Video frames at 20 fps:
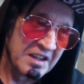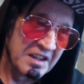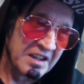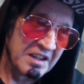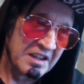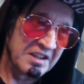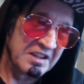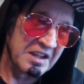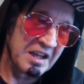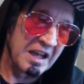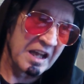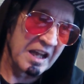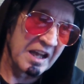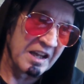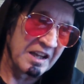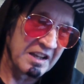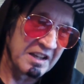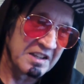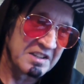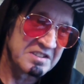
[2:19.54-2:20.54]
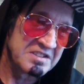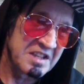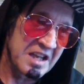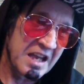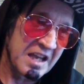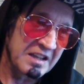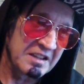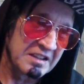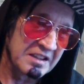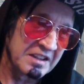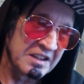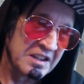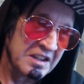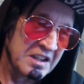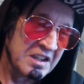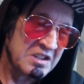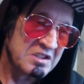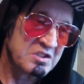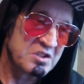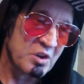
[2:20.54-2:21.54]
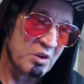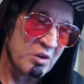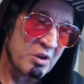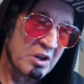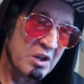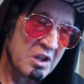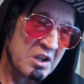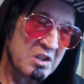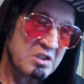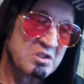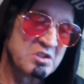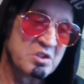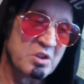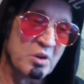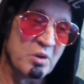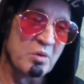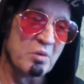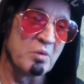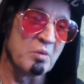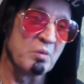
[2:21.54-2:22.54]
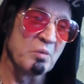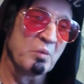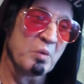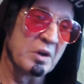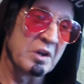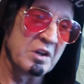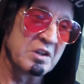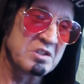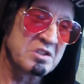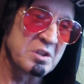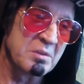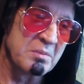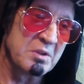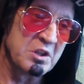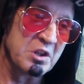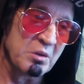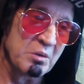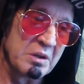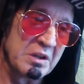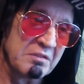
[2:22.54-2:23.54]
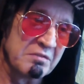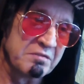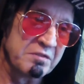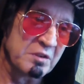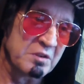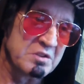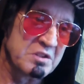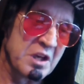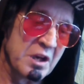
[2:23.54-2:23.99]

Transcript: Yeah, exactly. So what are some of your influence?